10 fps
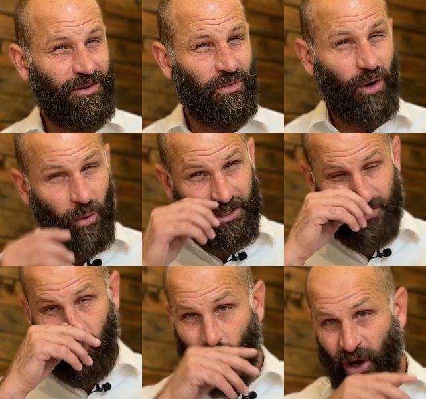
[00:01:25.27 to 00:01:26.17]
We're always
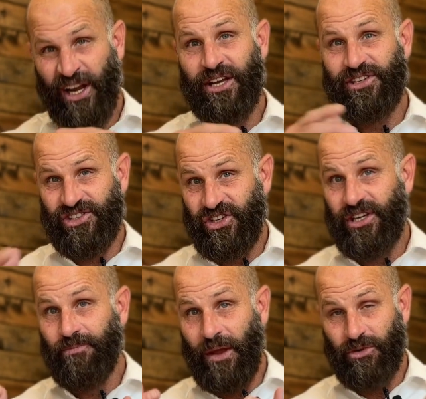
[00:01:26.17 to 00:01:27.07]
wanting to
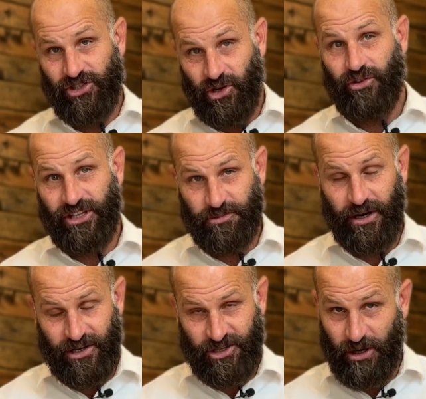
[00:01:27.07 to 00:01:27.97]
see a result as
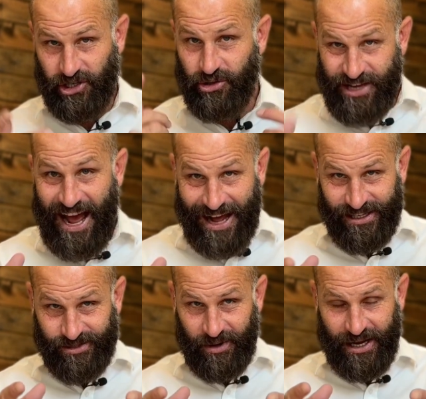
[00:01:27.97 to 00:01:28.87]
parents, especially you
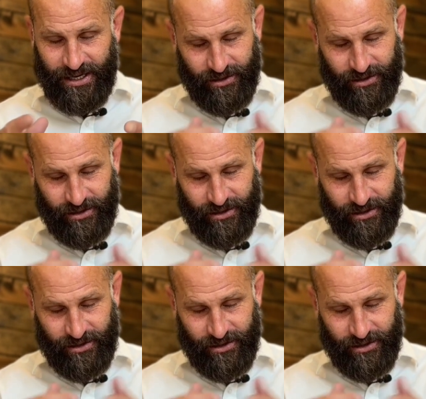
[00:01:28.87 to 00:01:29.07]
dads, right?